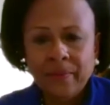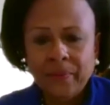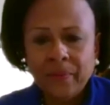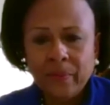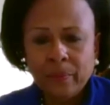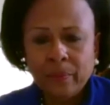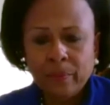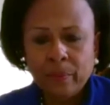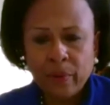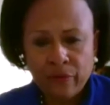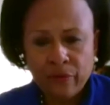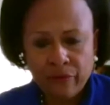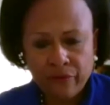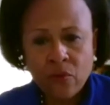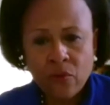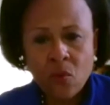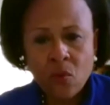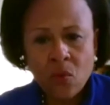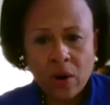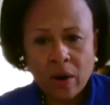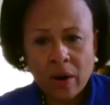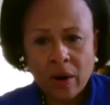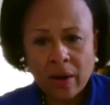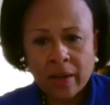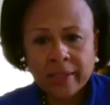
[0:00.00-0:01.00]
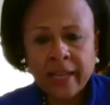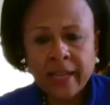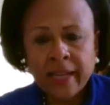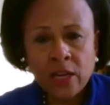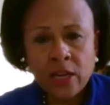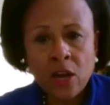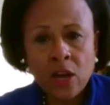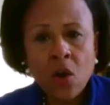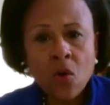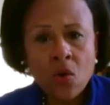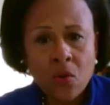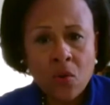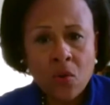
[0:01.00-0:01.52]
before because I
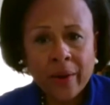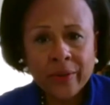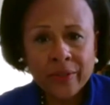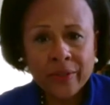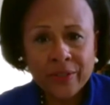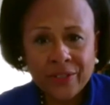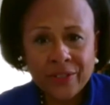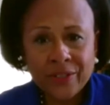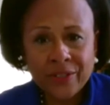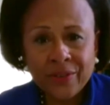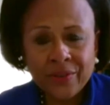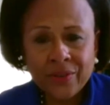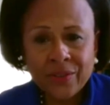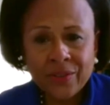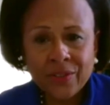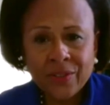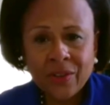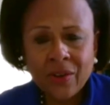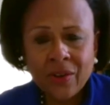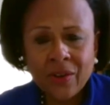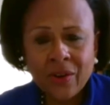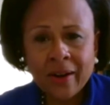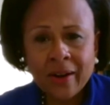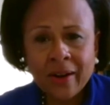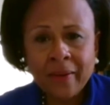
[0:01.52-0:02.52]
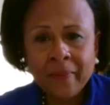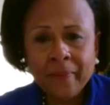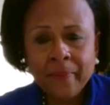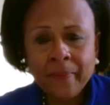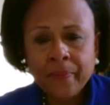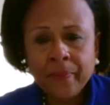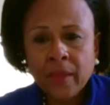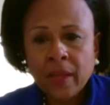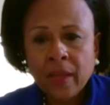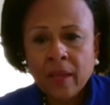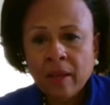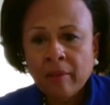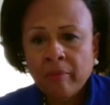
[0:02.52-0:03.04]
know who our students are,
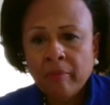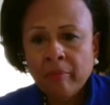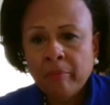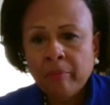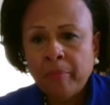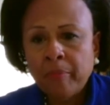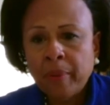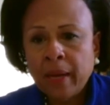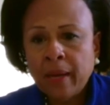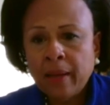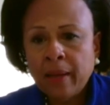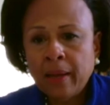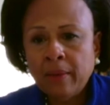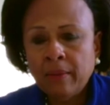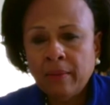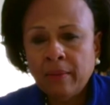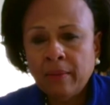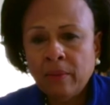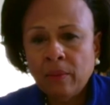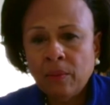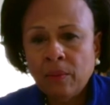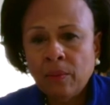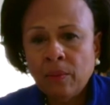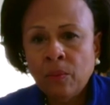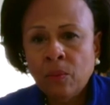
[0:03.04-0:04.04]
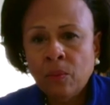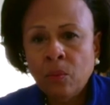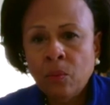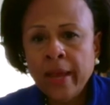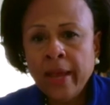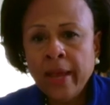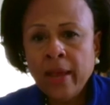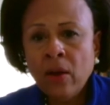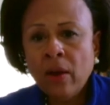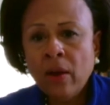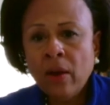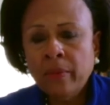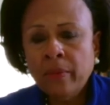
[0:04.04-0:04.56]
but
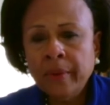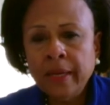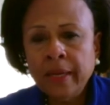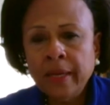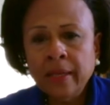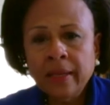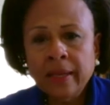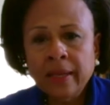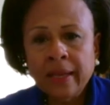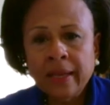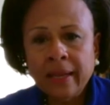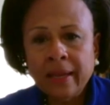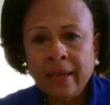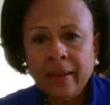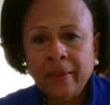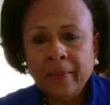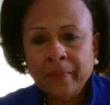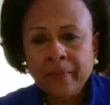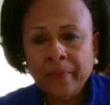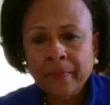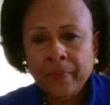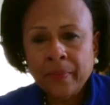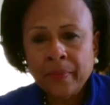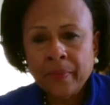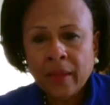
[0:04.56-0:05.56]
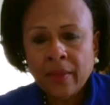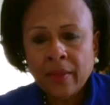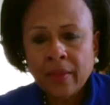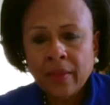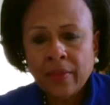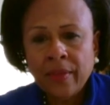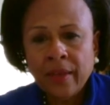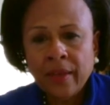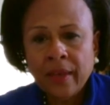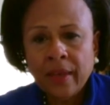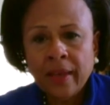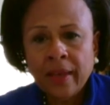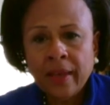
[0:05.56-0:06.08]
we are really
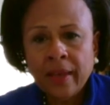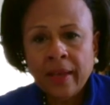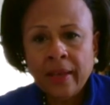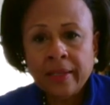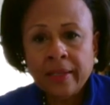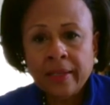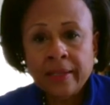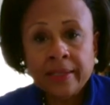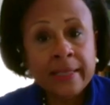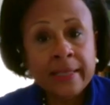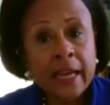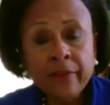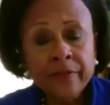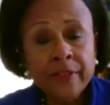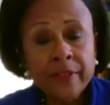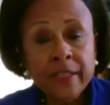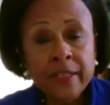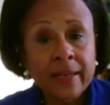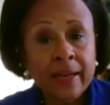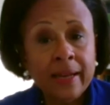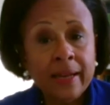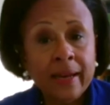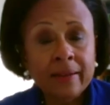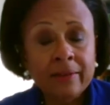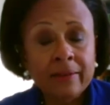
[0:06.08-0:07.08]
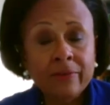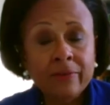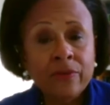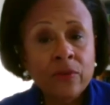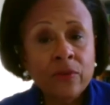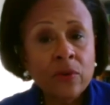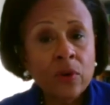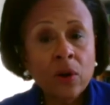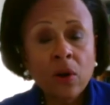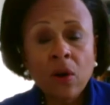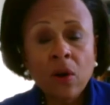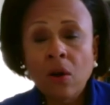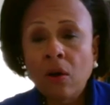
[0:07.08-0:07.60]
the safety net
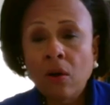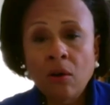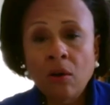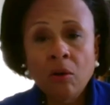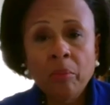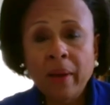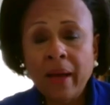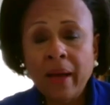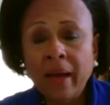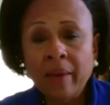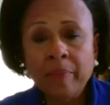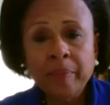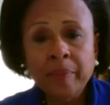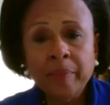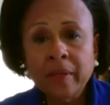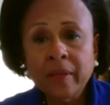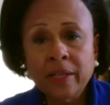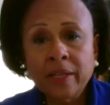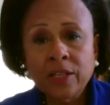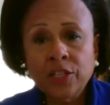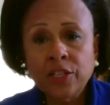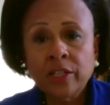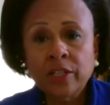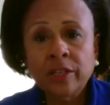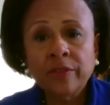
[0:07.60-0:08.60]
for a whole population of